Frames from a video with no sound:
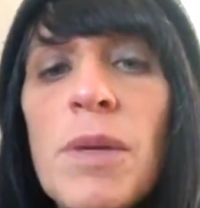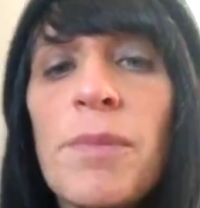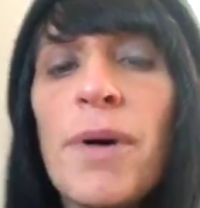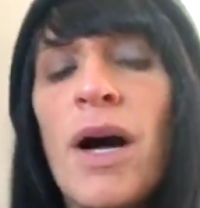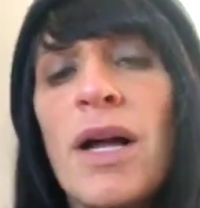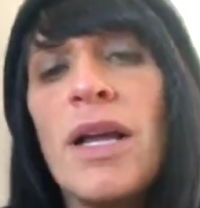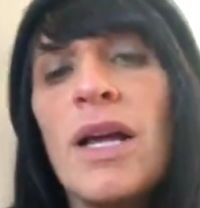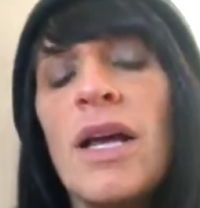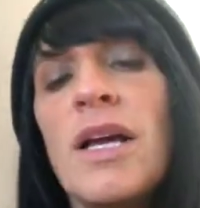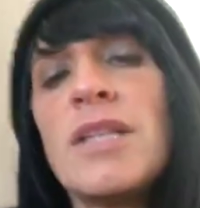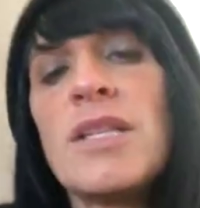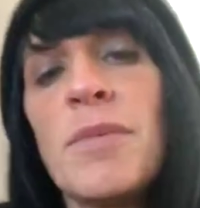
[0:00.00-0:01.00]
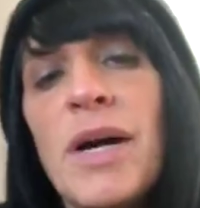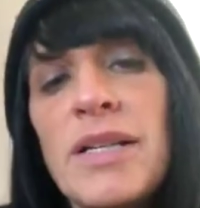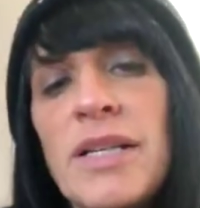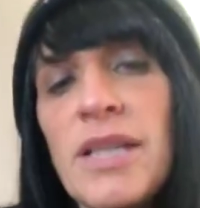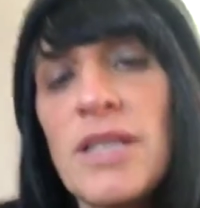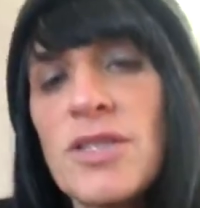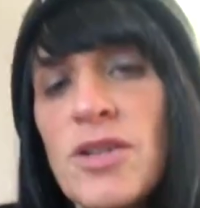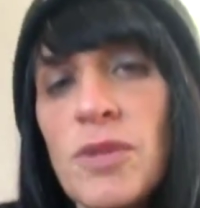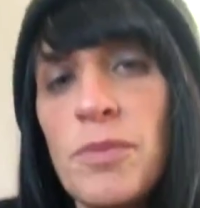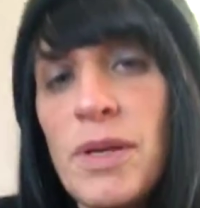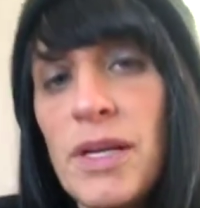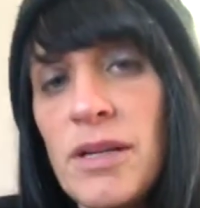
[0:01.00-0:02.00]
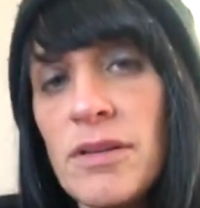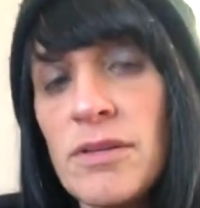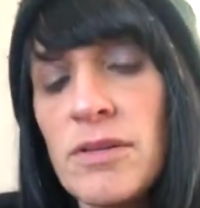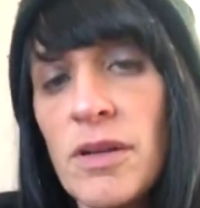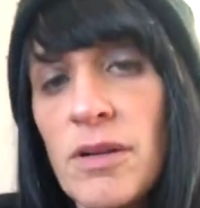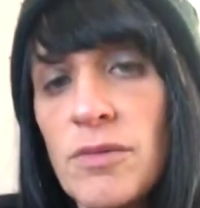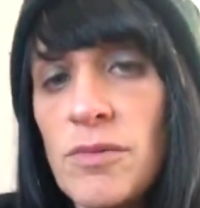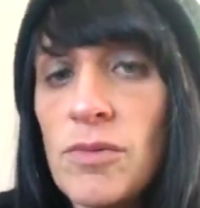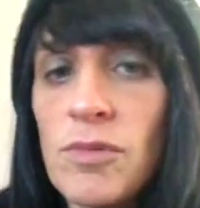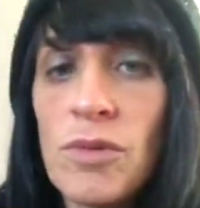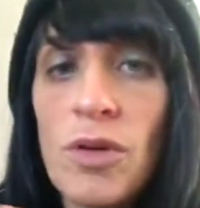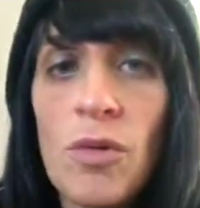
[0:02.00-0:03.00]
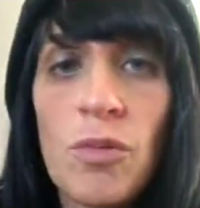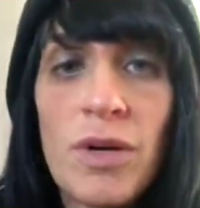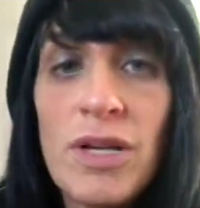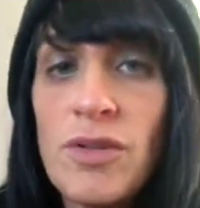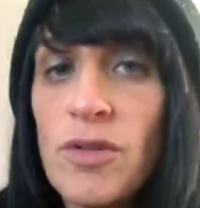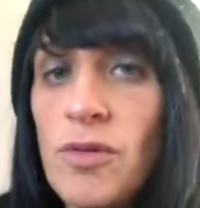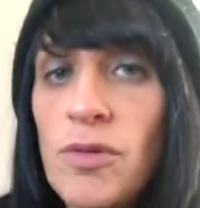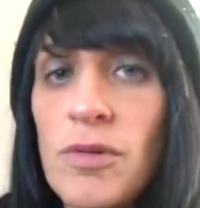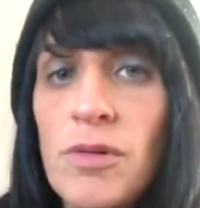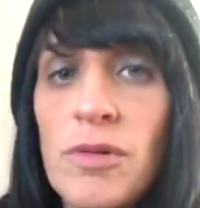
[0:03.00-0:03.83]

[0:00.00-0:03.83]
But some ideas could be to redo